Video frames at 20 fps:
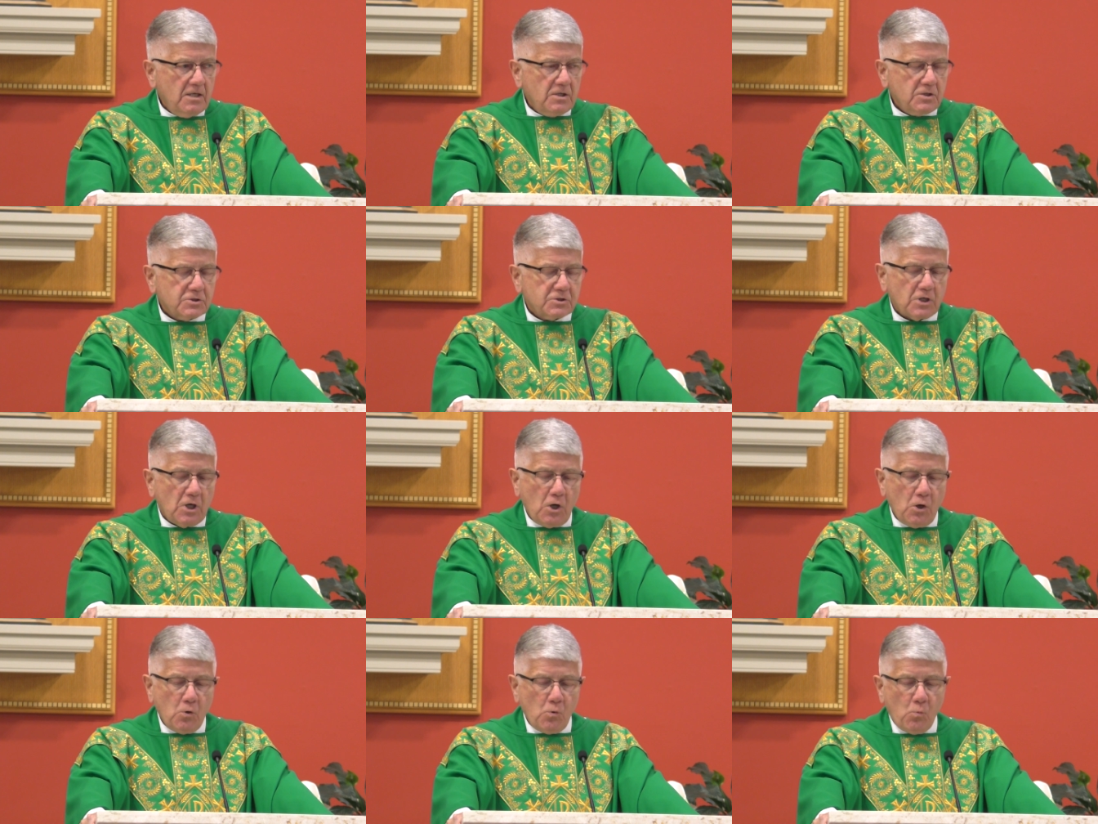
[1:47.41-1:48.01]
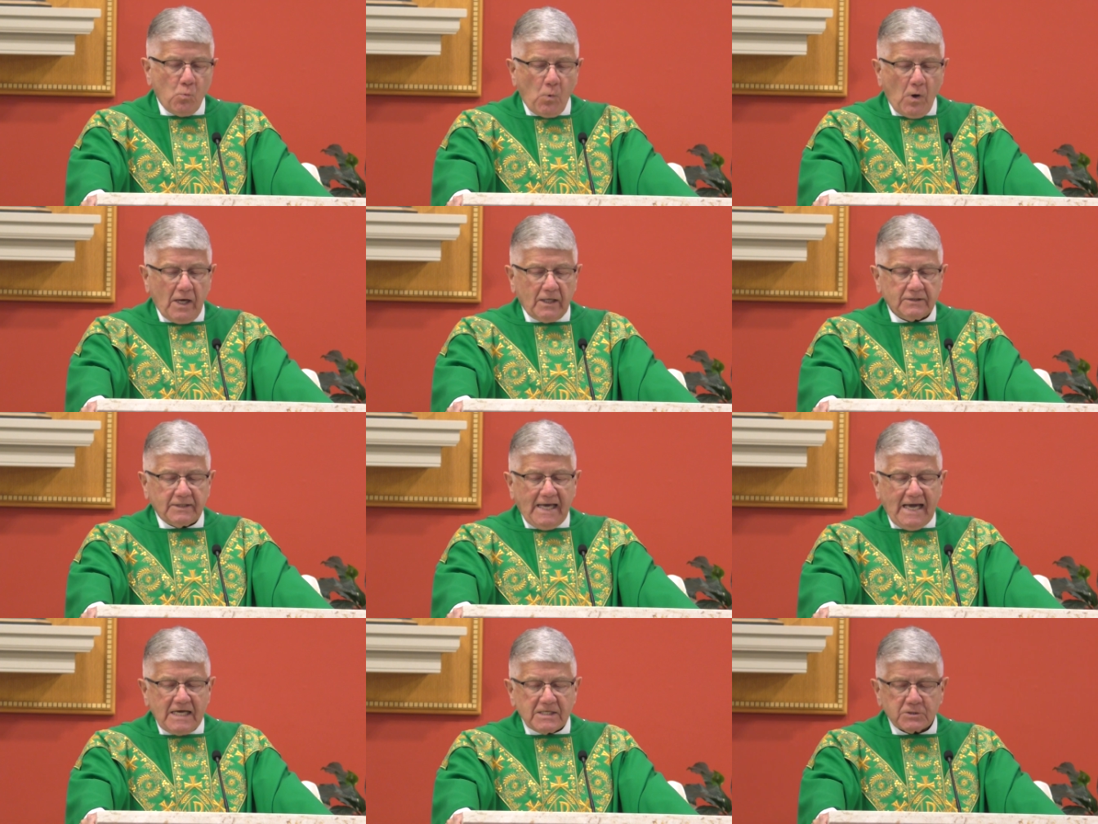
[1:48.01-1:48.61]
So while
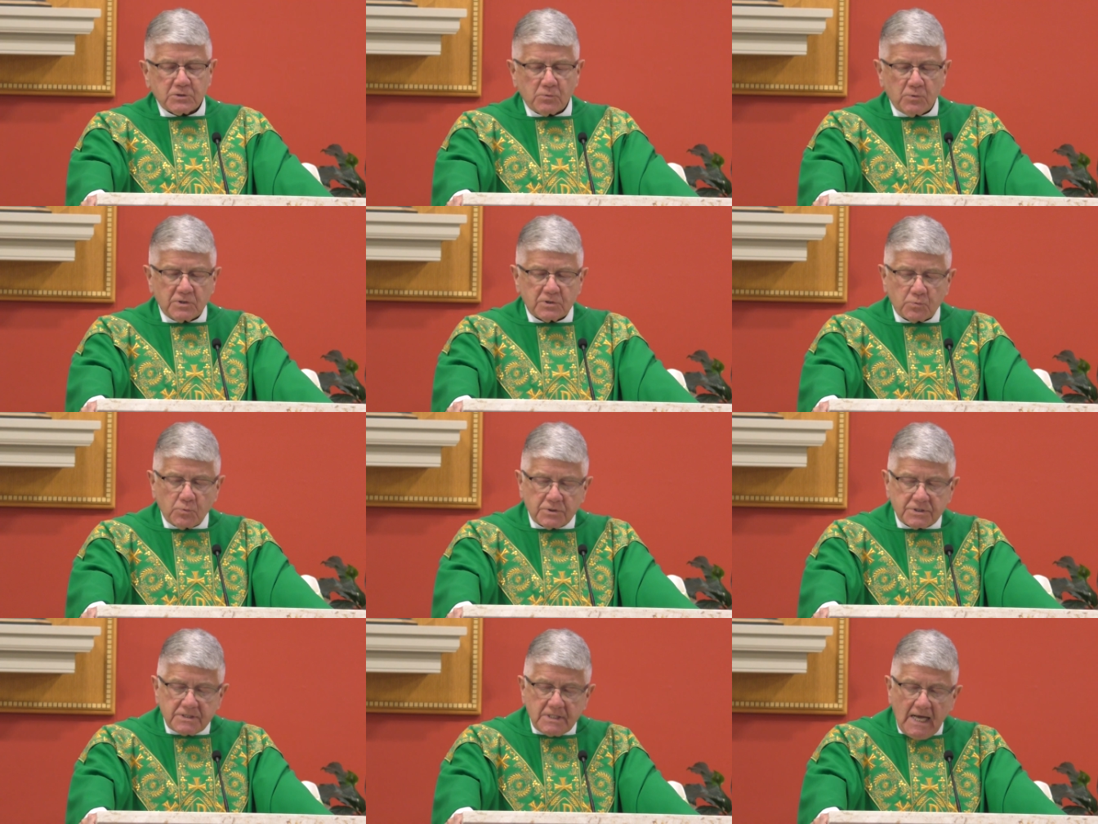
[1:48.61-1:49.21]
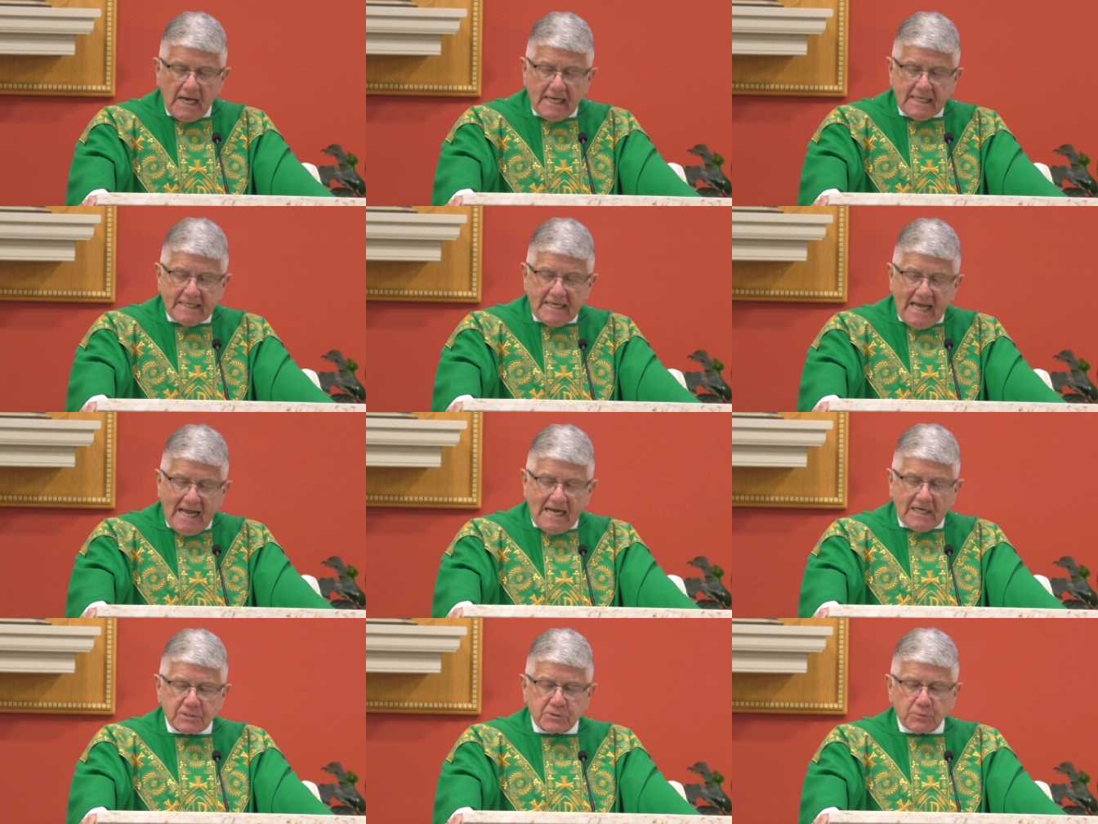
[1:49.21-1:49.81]
Lazarus was
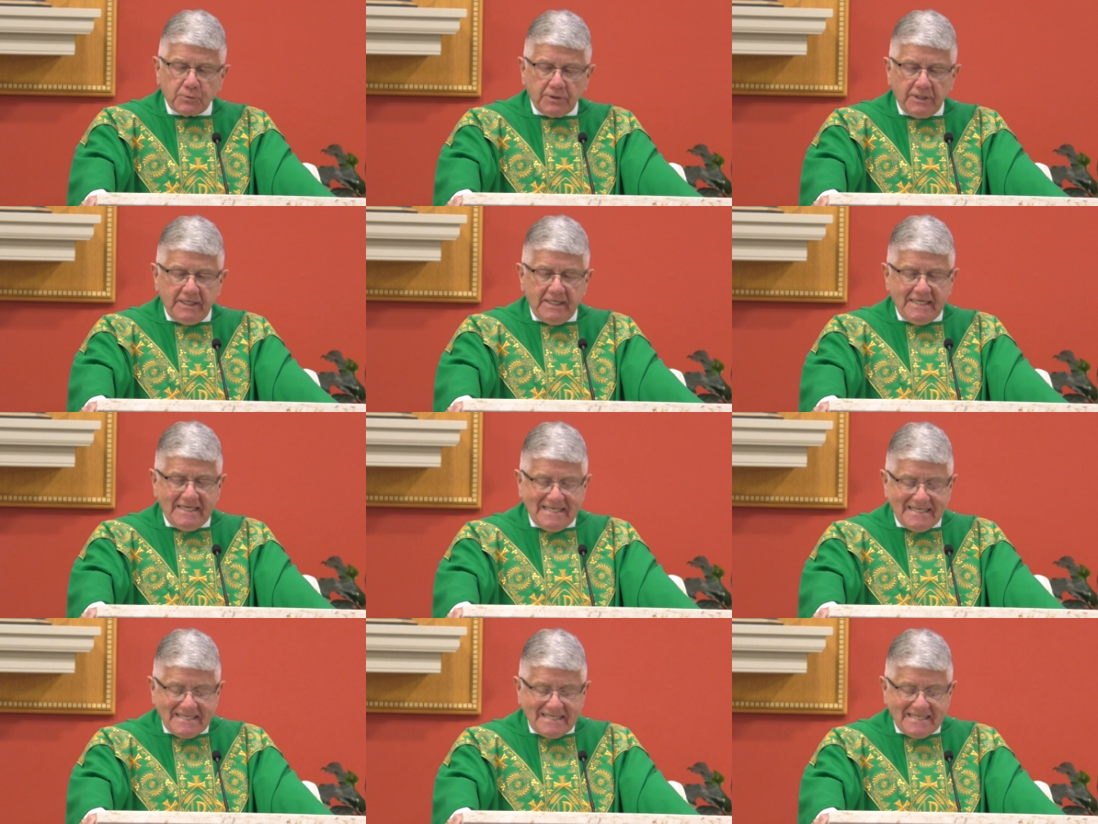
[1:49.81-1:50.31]
not actually